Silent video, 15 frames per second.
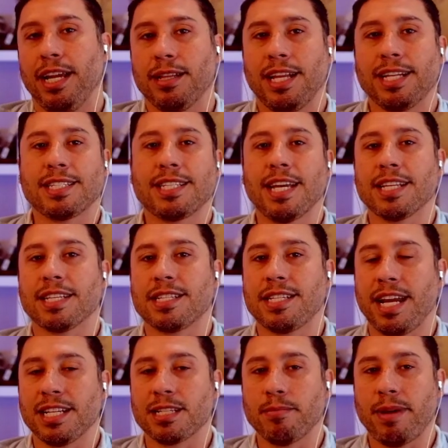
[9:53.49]
let's say the
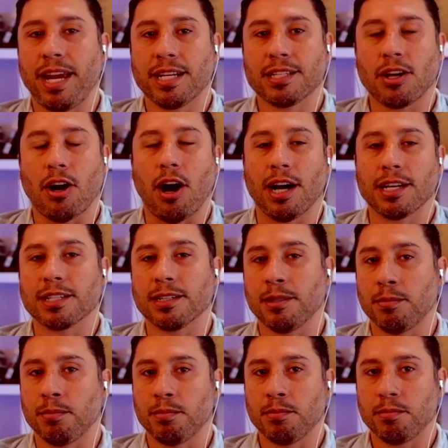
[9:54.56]
States makes
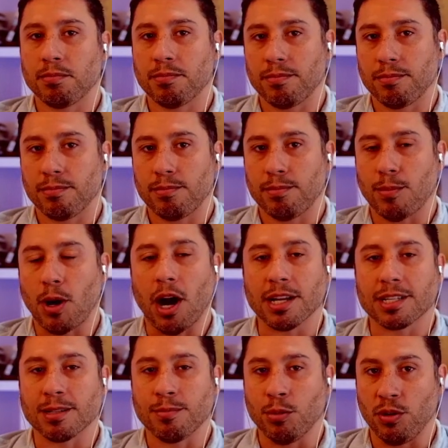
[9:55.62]
awesome,
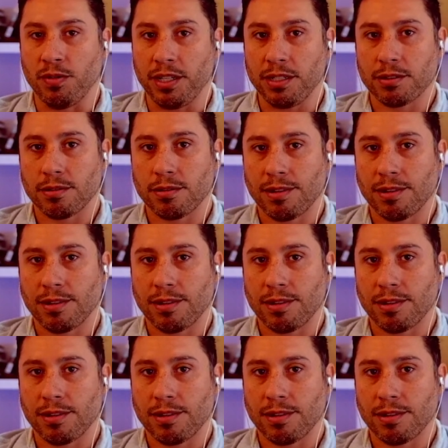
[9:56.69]
awesome movies.